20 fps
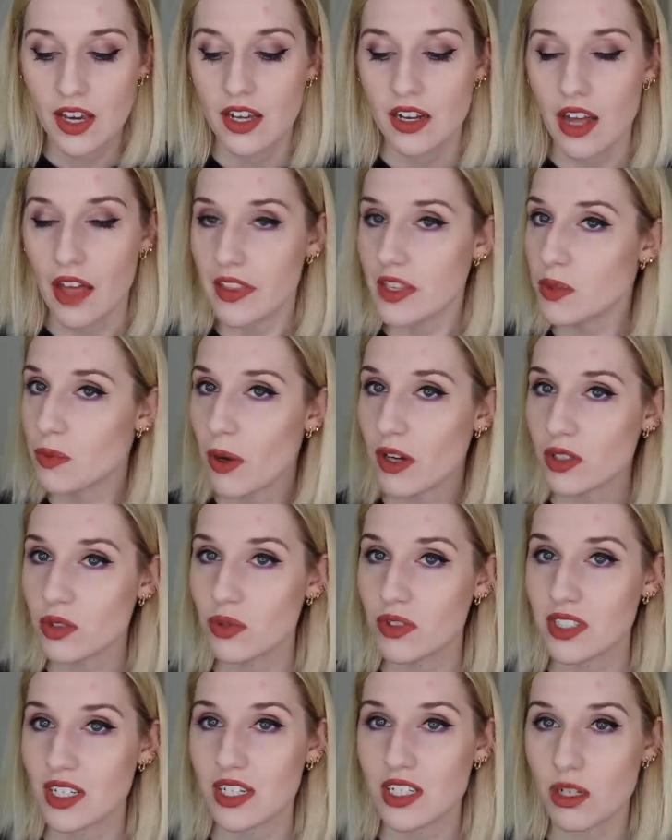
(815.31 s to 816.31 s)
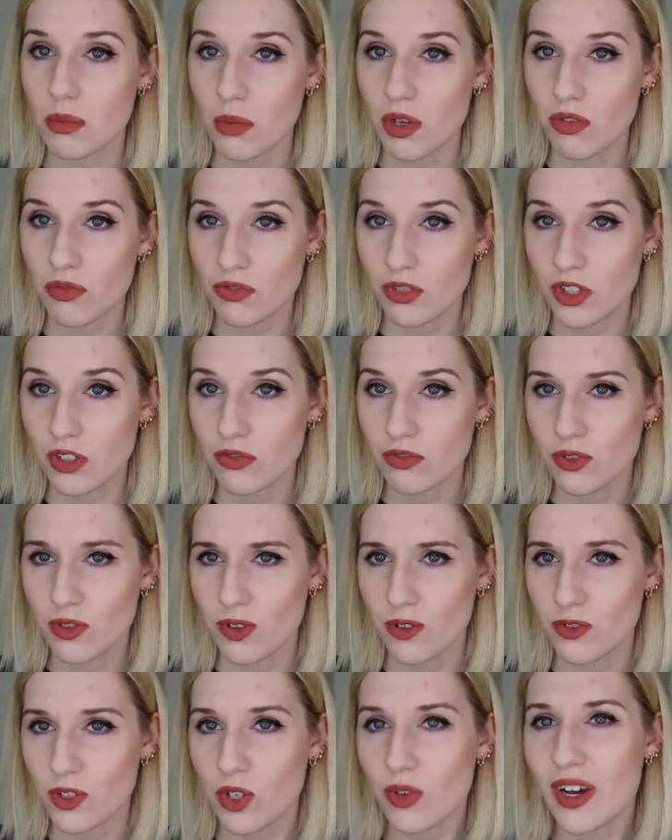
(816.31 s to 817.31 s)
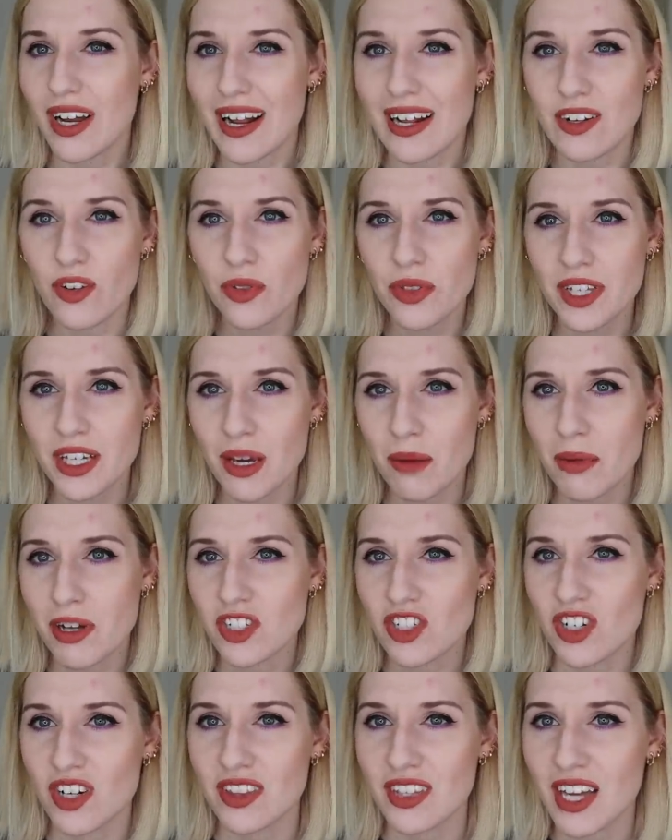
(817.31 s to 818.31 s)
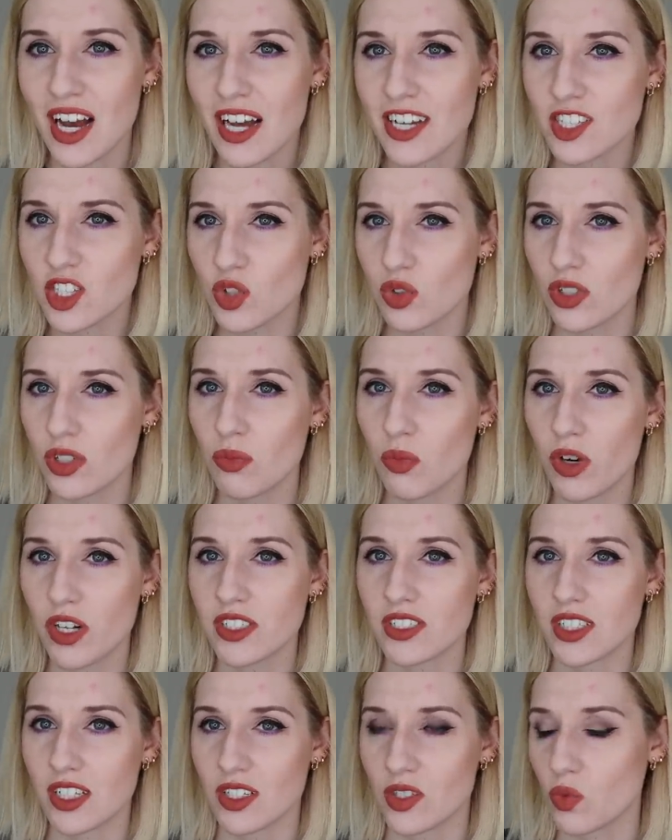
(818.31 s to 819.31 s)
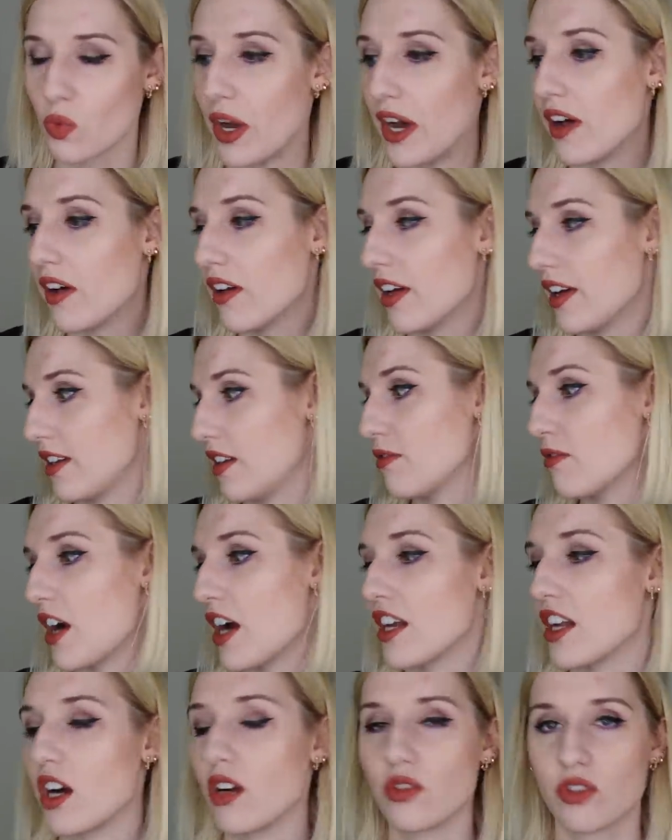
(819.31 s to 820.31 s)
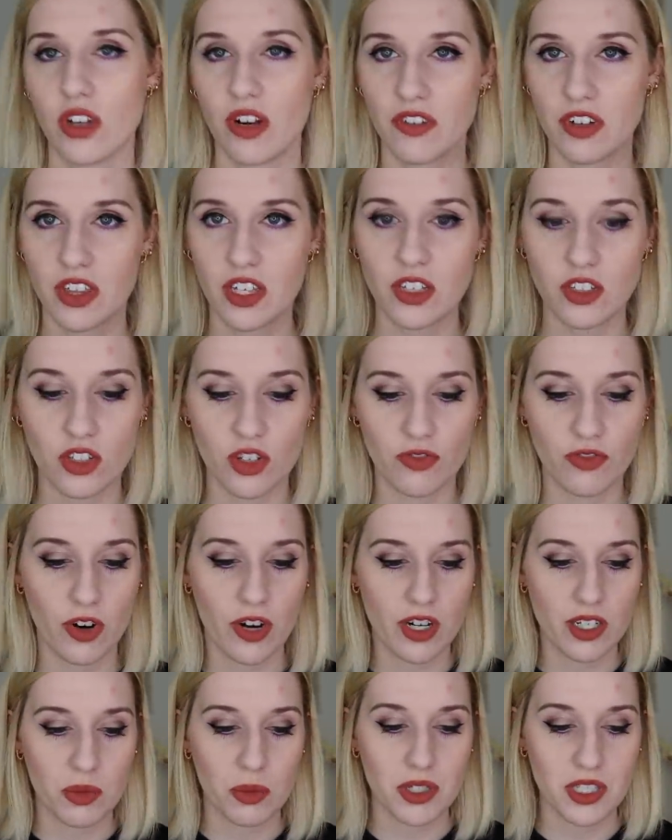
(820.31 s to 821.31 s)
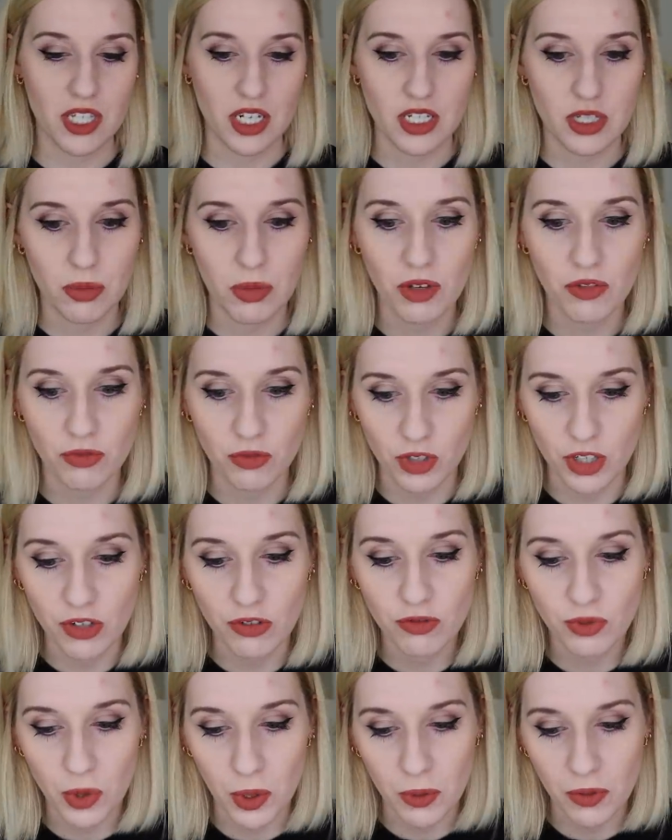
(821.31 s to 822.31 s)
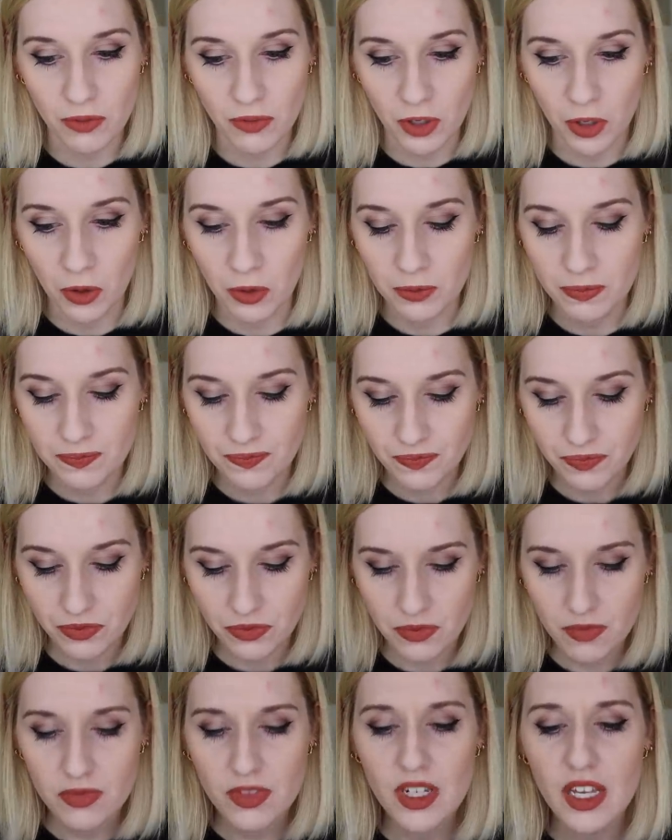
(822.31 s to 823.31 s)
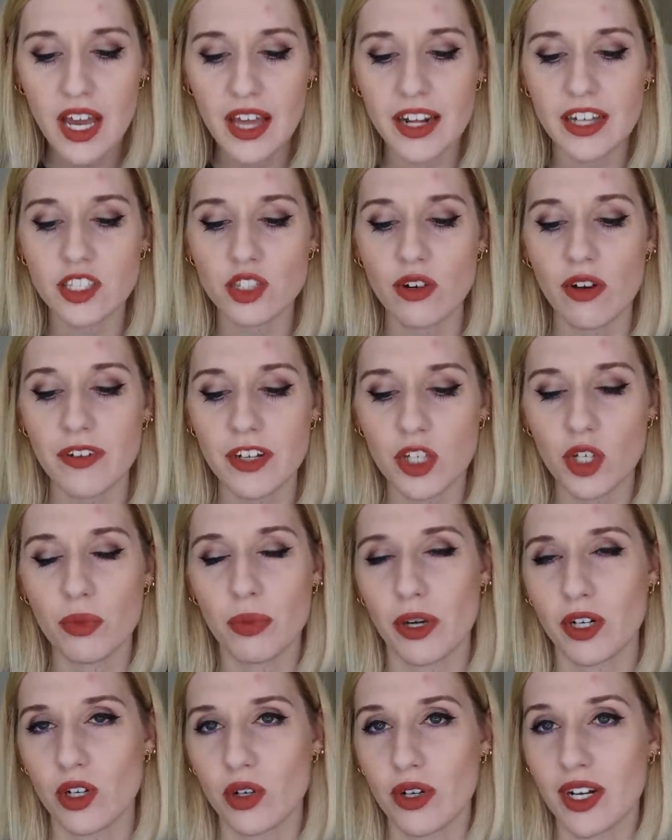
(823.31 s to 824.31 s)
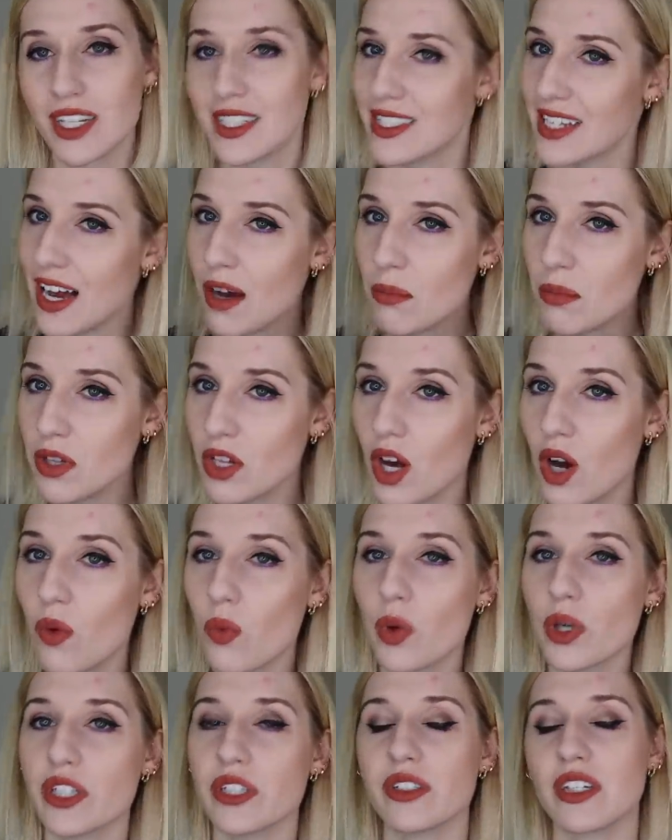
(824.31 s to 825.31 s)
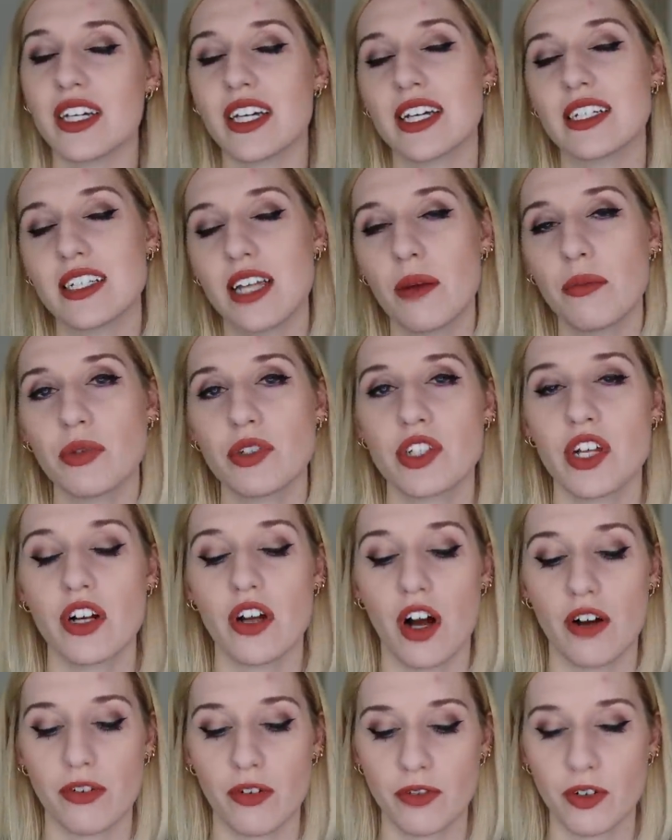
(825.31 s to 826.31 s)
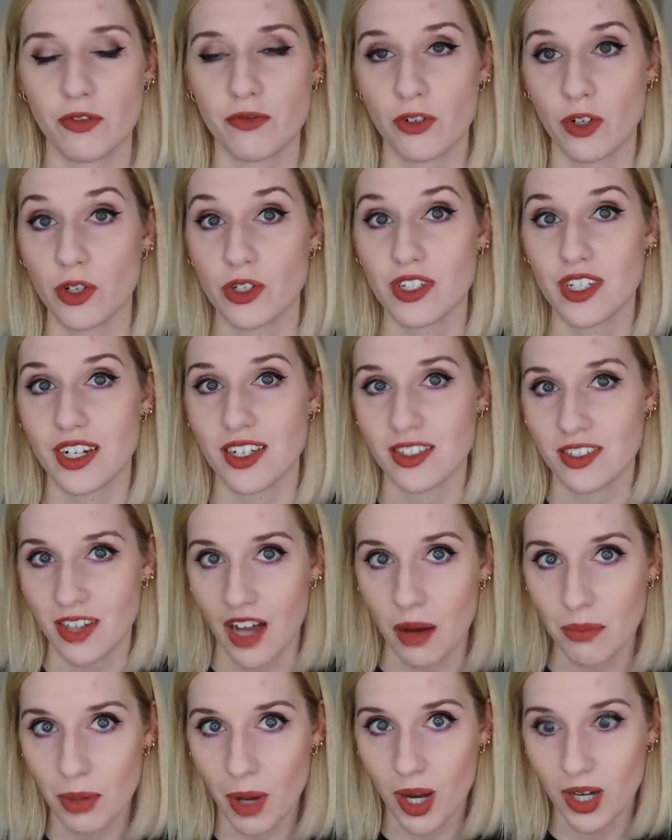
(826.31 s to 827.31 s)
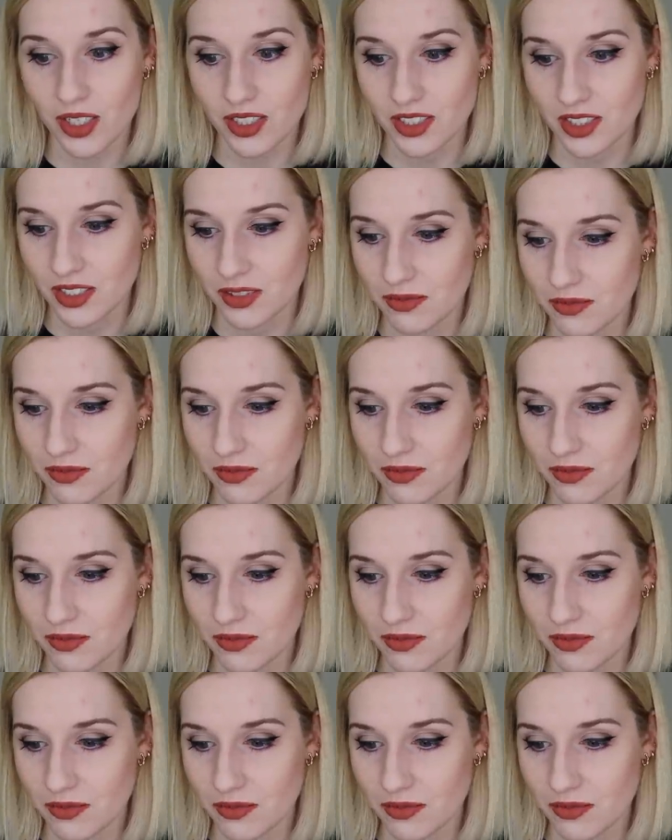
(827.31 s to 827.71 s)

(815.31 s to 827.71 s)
Now this box was sent to me free for review and I don't think I mentioned it, the Eyescream was as well and the Vino, so everything so far has been sent to me free for review. And I do have a coupon code down below where you can get 10% off of your first Dot Boxx.